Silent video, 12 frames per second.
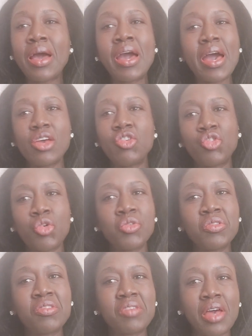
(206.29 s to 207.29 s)
guy
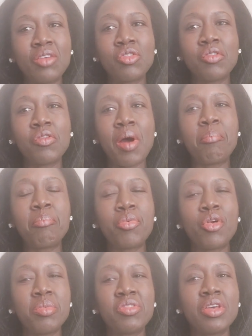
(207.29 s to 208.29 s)
shows signs of a
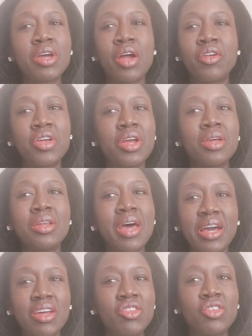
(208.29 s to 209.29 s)
promising career in
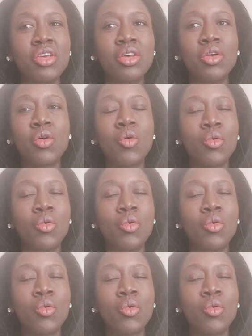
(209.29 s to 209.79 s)
acting